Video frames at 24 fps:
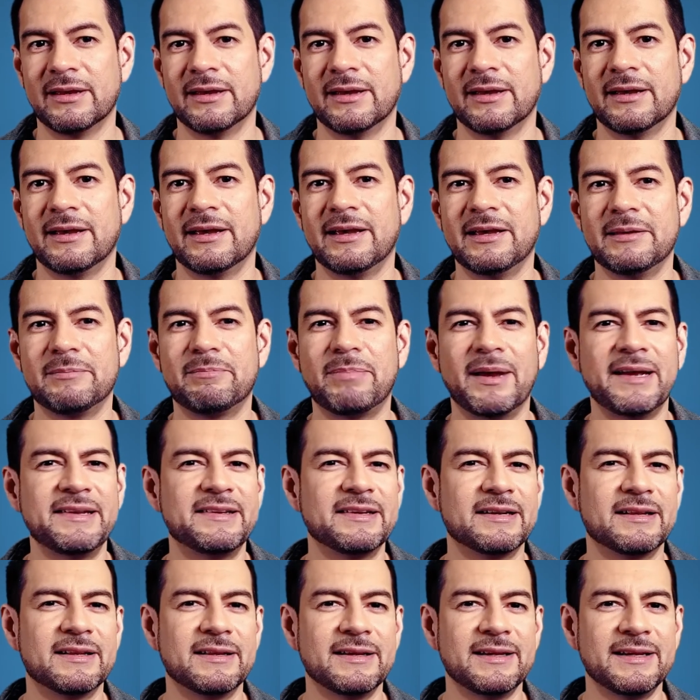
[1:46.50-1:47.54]
It
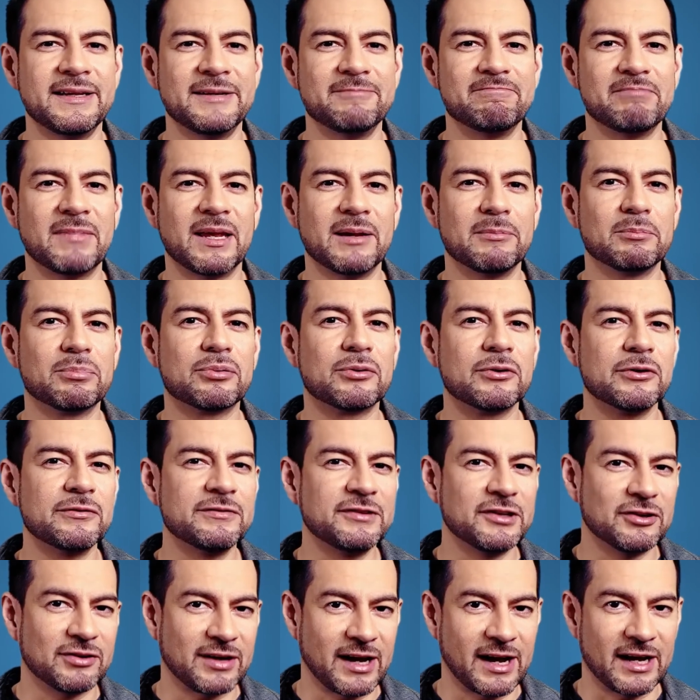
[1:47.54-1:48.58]
basically improves
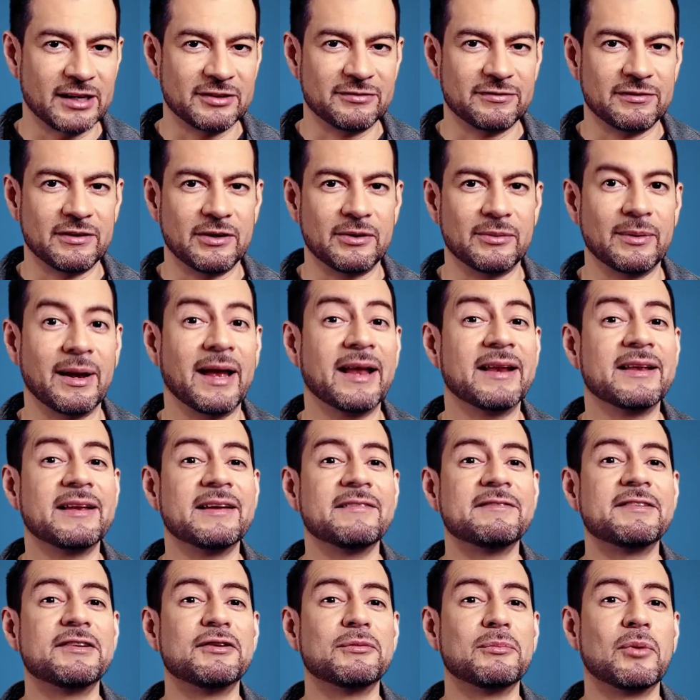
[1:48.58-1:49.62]
your cash flow and
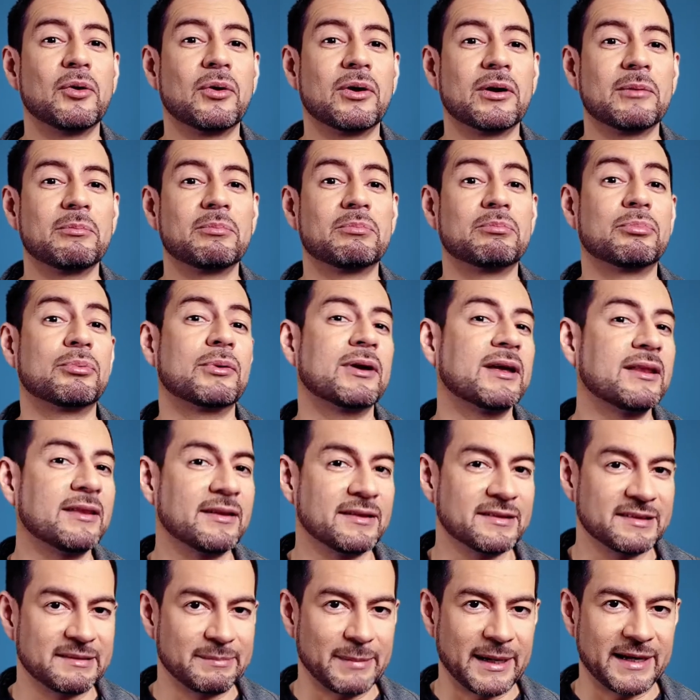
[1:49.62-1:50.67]
gives you more breathing
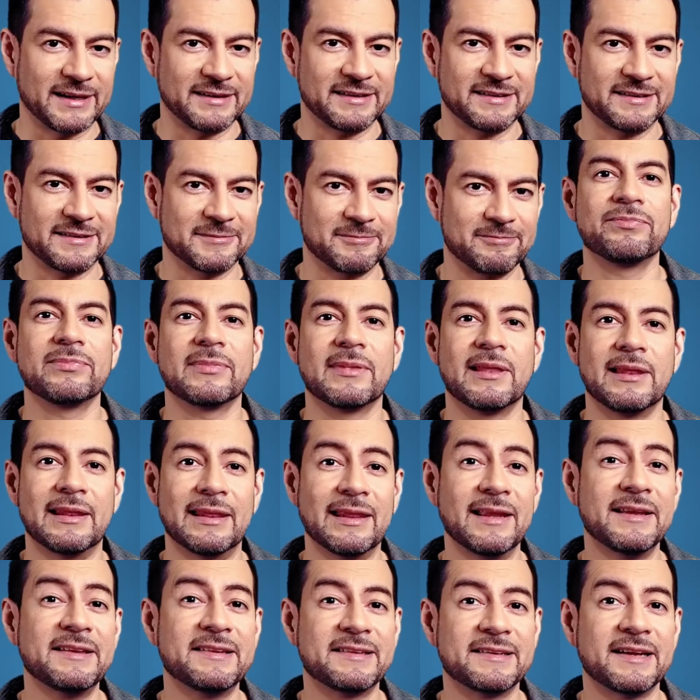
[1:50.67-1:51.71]
space.
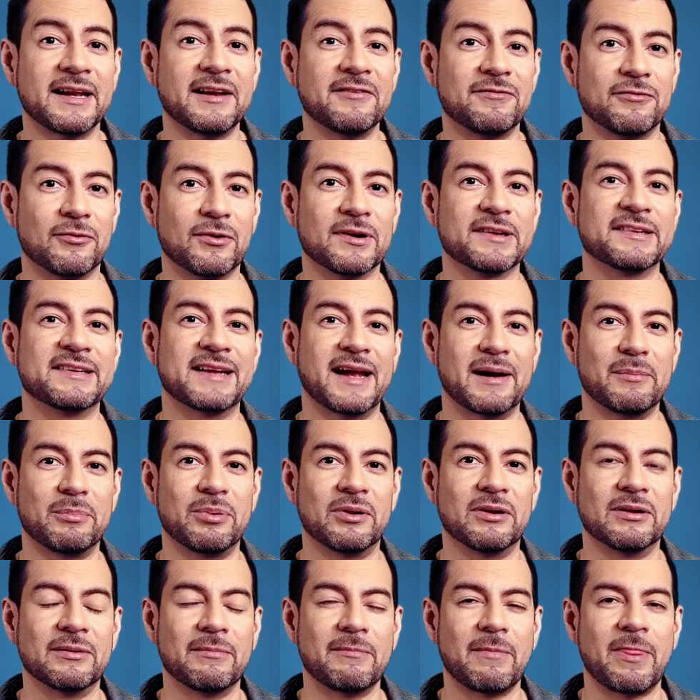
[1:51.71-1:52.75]
Let's say, for
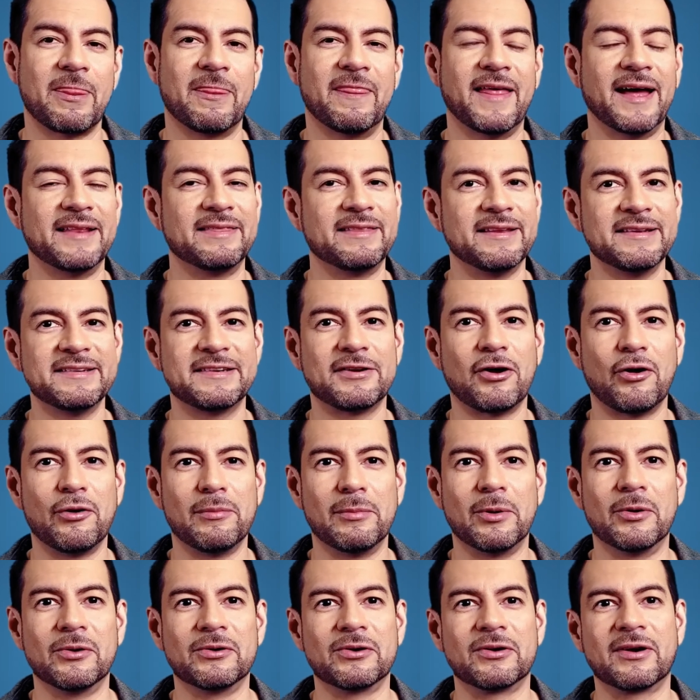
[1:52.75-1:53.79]
example, that this
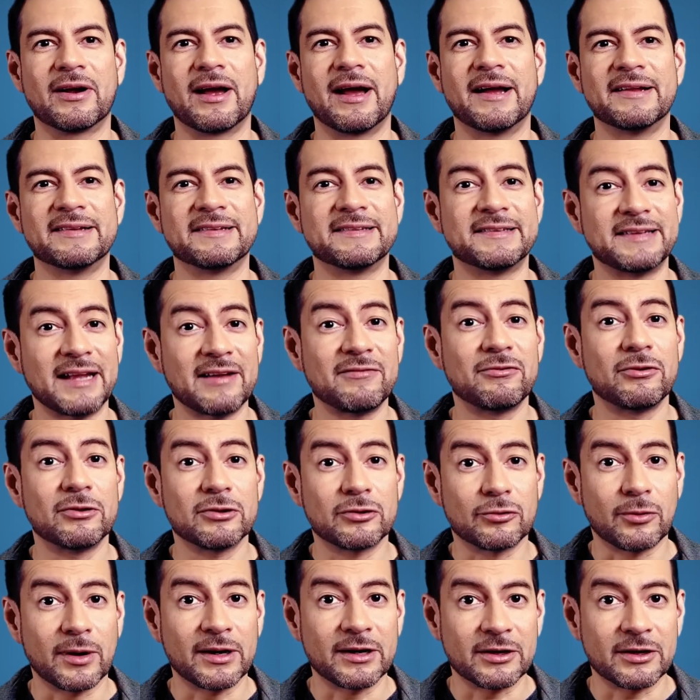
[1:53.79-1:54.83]
homeowner has several credit